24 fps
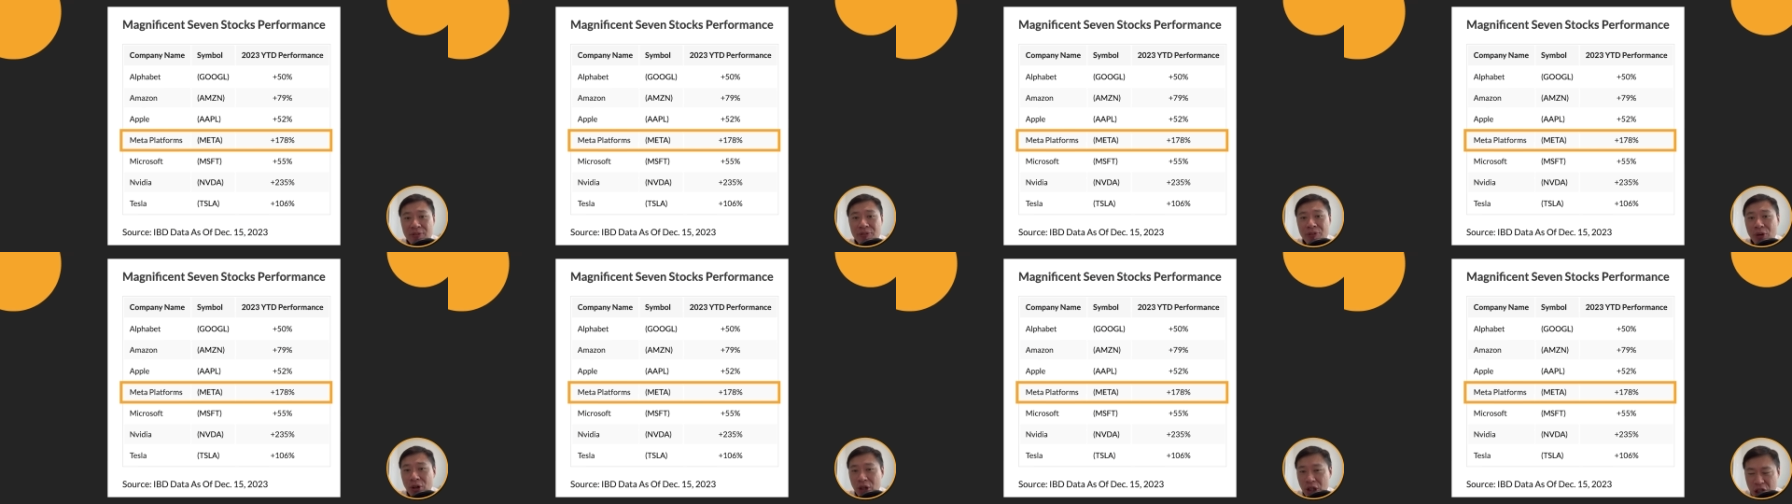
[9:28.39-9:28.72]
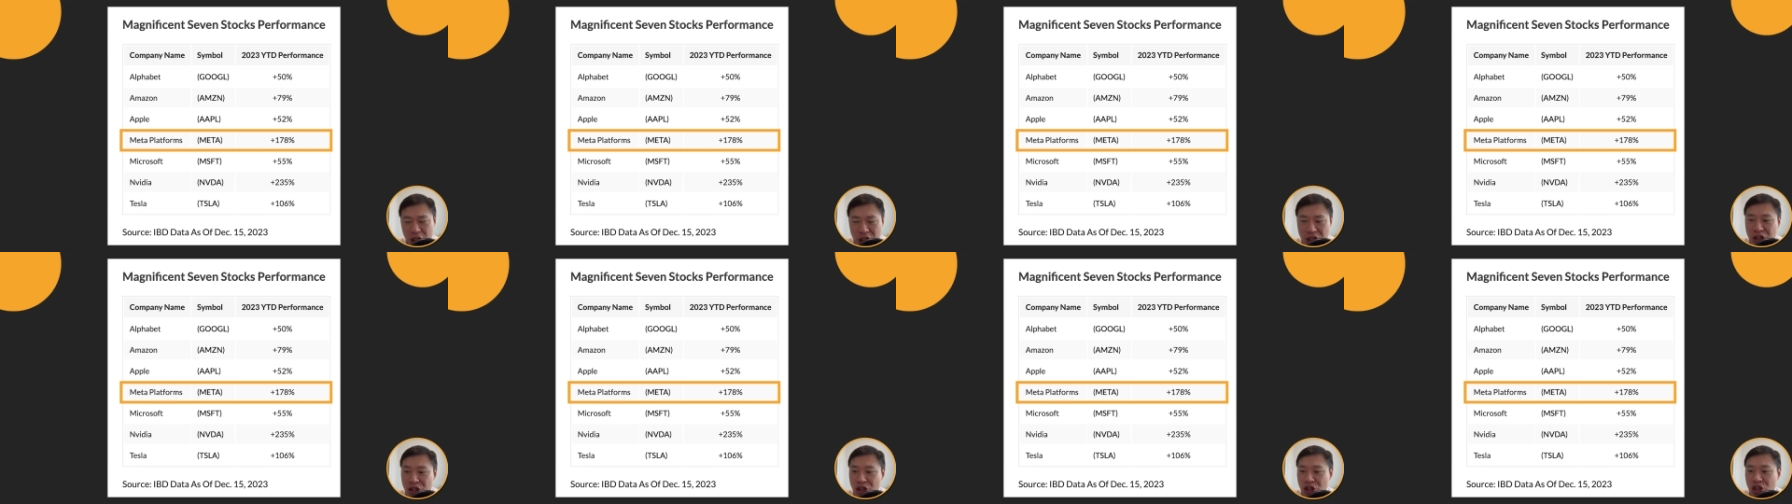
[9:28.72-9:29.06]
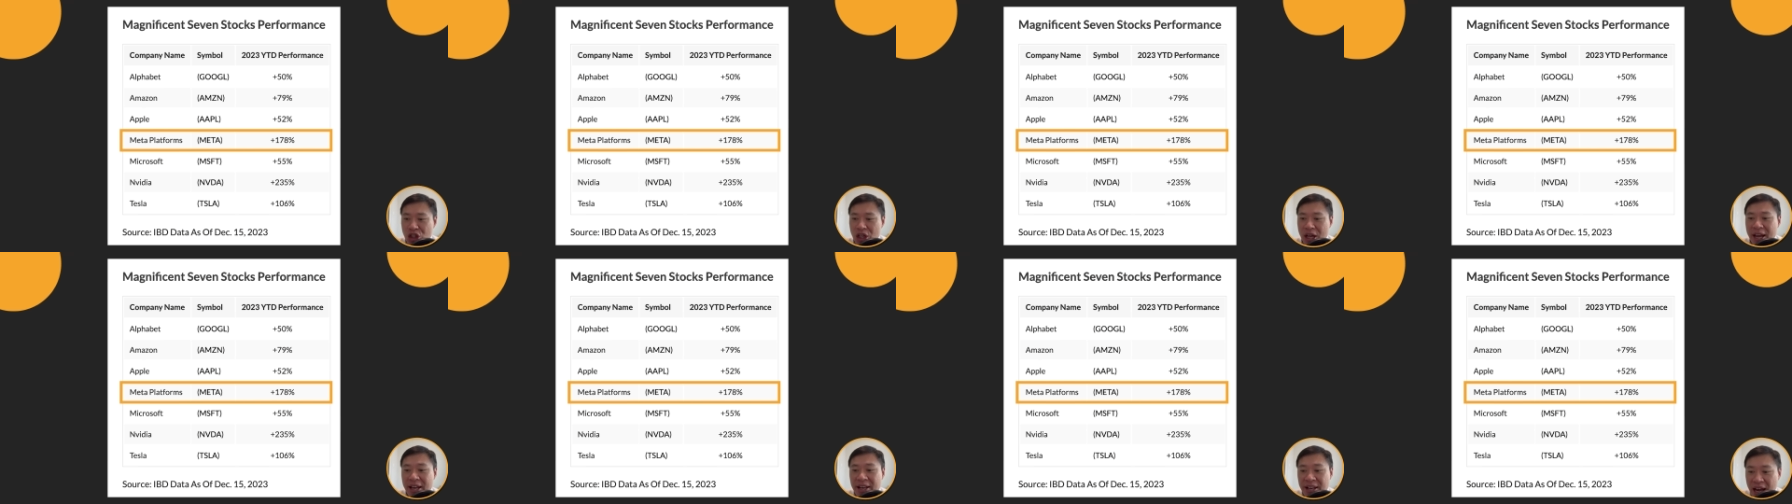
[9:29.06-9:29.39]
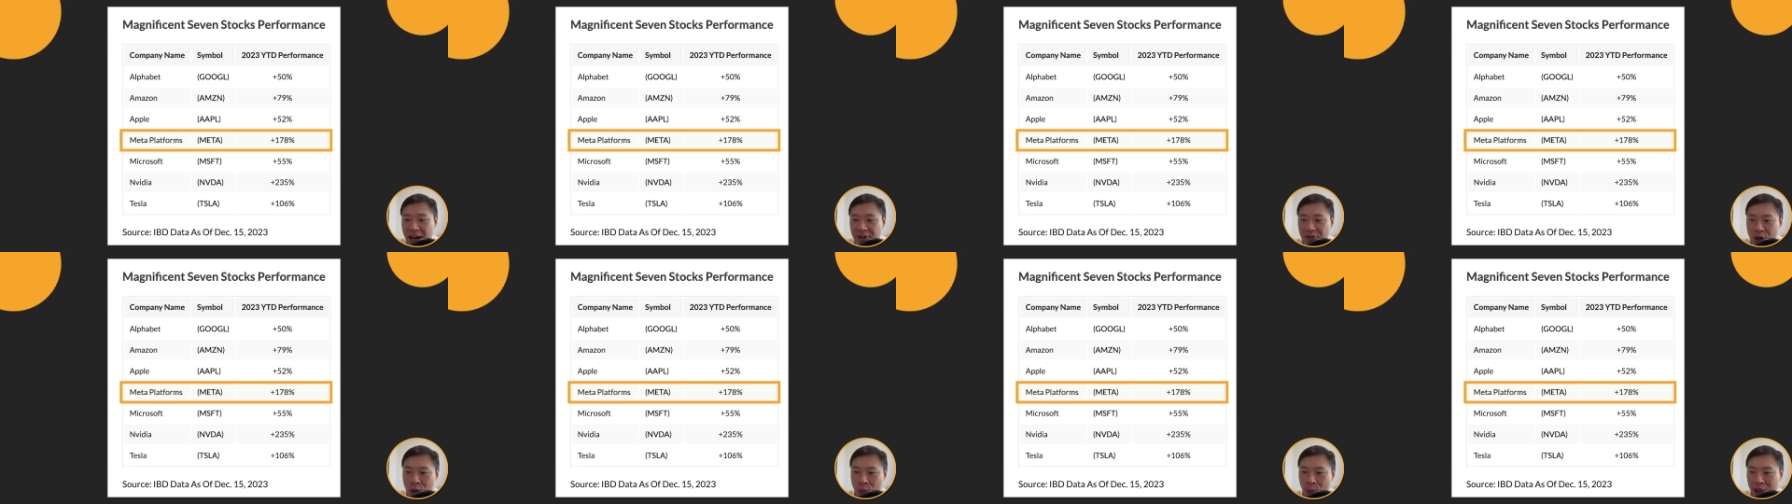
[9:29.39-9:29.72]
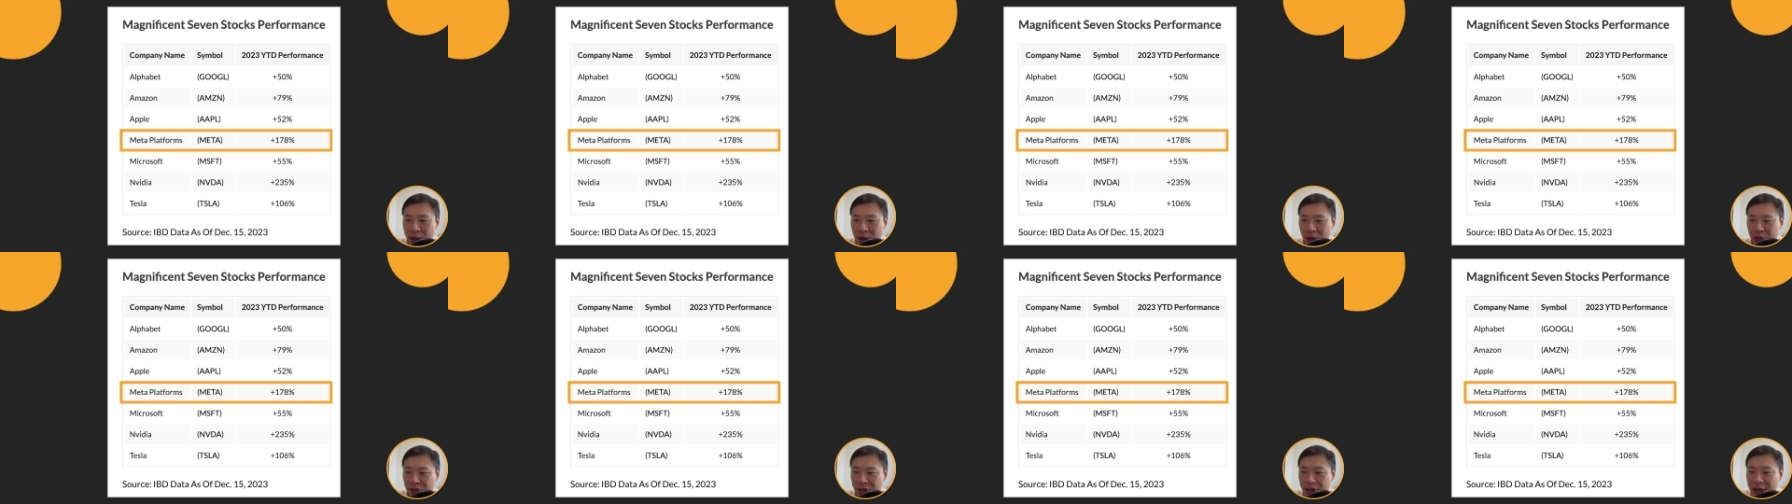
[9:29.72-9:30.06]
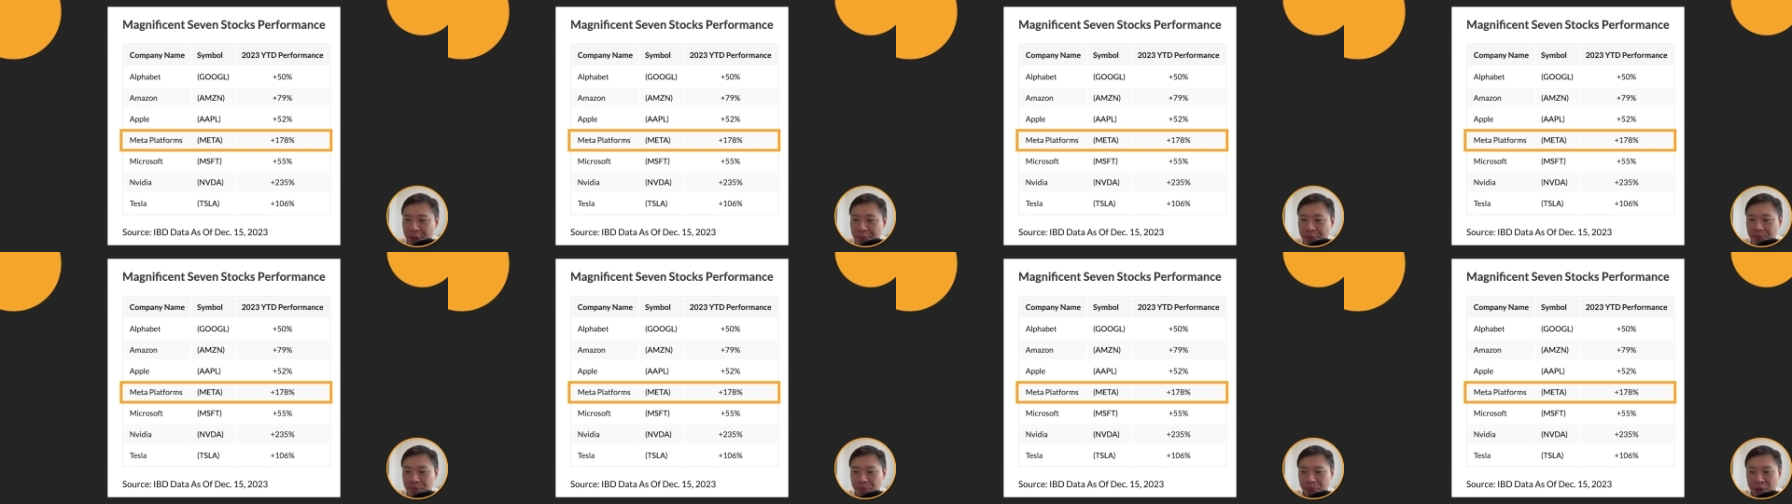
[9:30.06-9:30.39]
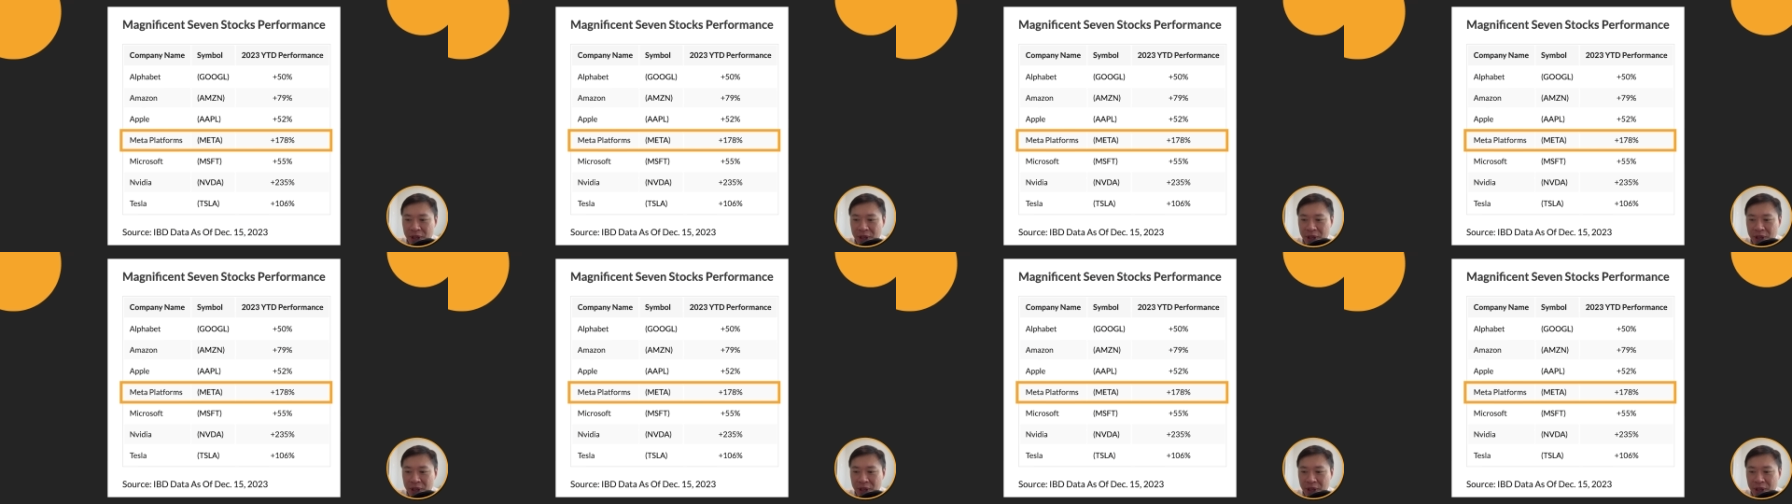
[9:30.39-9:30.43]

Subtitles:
for each and every one of them.